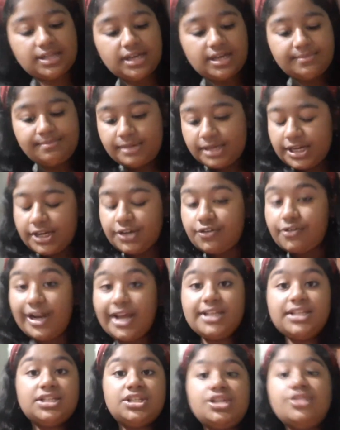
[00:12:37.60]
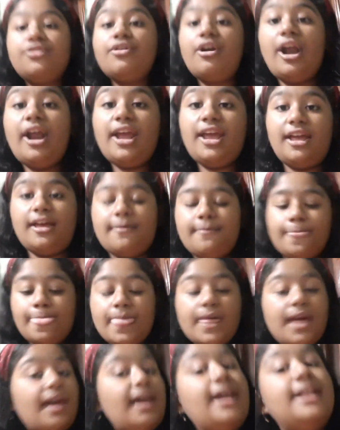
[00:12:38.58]
make it red to gray,
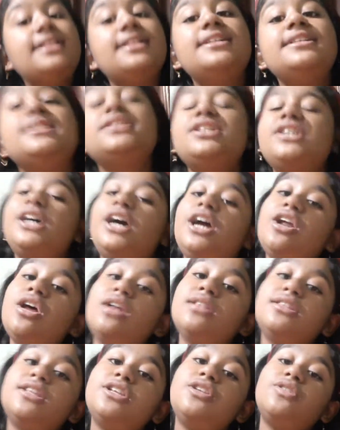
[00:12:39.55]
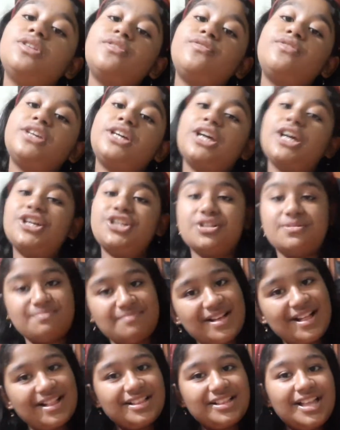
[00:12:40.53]
and then turn on the notification
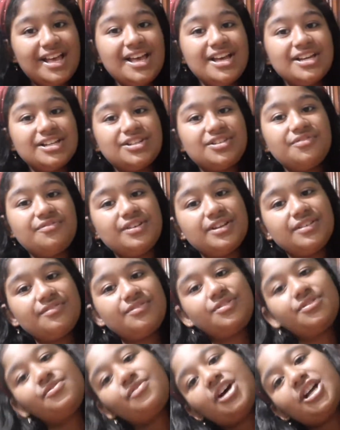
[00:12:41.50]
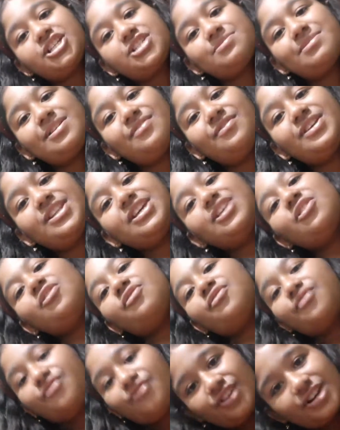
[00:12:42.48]
bell to watch my video
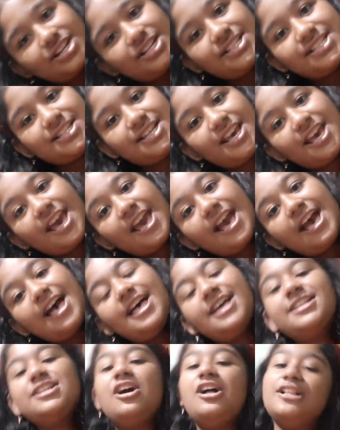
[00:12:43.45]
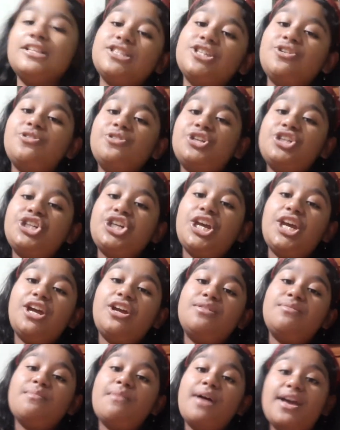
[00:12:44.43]
first, and also
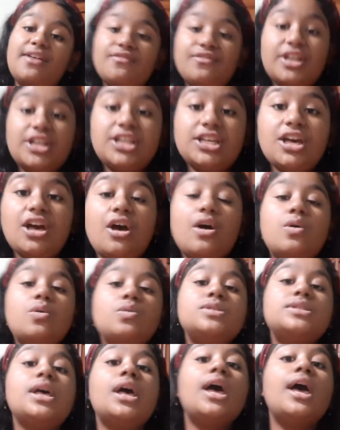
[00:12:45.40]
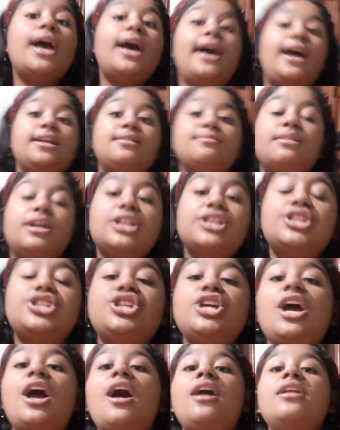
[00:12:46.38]
share my videos and my
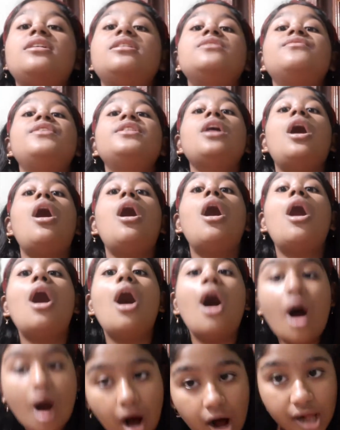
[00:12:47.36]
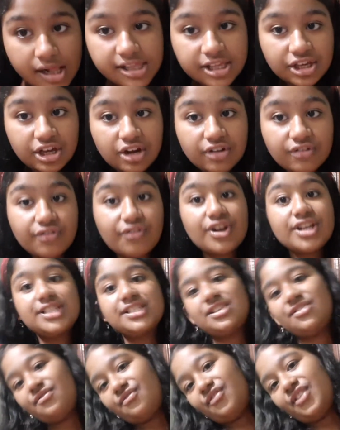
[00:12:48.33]
channel with all your
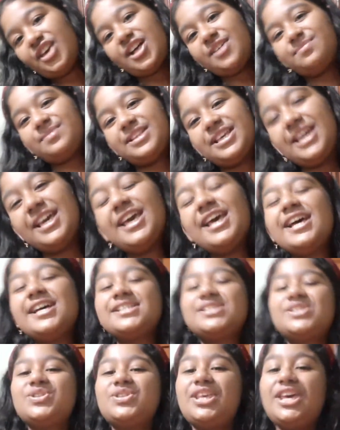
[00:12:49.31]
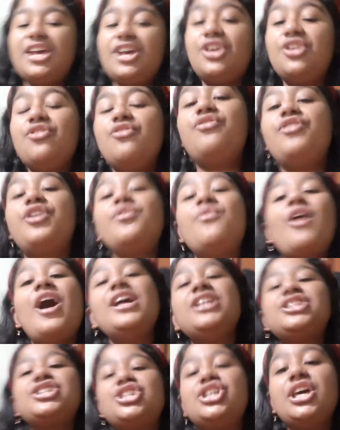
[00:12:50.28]
friends and family. So thank you for
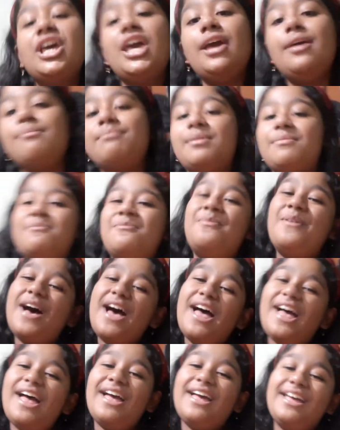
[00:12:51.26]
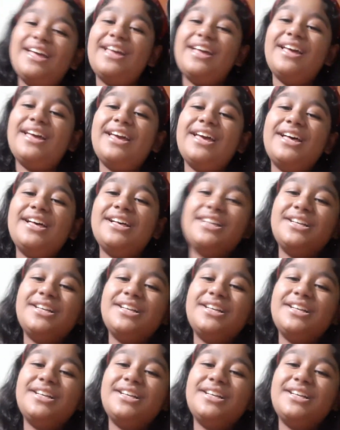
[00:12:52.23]
watching. Bye bye.